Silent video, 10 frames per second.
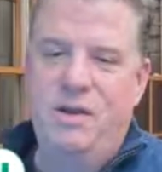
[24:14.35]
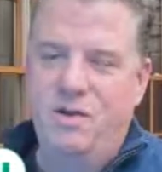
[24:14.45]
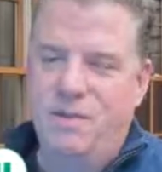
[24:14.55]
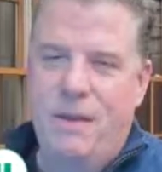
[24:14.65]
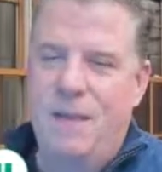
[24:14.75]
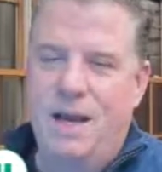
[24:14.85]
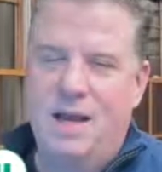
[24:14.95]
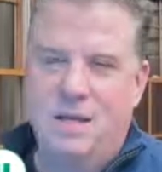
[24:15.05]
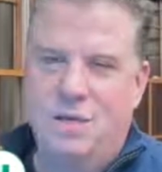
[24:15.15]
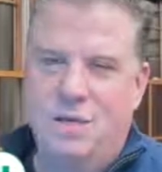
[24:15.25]
Usually, I'm
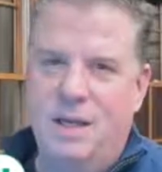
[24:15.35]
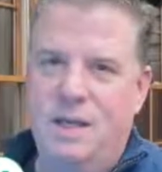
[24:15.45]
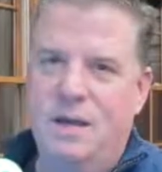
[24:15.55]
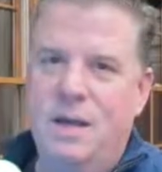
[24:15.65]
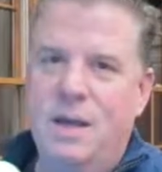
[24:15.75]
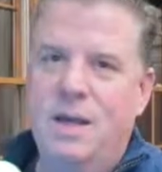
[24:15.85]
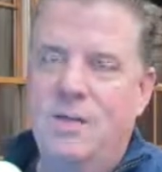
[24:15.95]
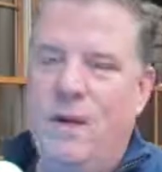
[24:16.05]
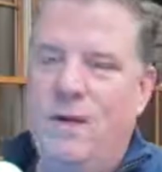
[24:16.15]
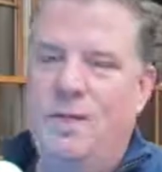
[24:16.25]
not doing
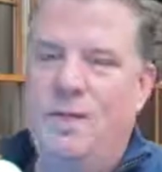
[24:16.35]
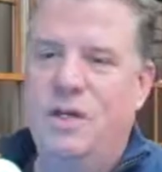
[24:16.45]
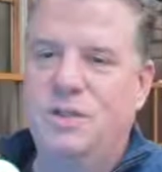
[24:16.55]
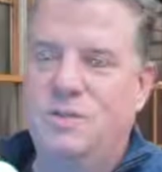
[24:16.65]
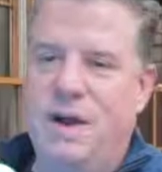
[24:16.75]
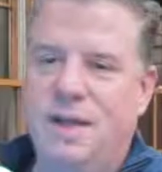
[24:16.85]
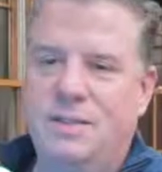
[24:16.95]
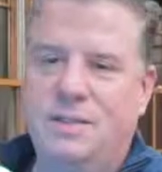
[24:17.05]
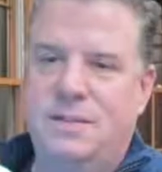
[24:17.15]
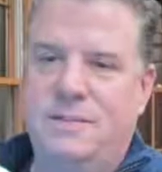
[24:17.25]
ratio
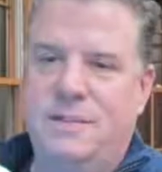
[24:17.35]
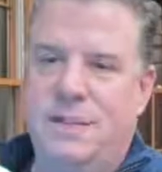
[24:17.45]
spreads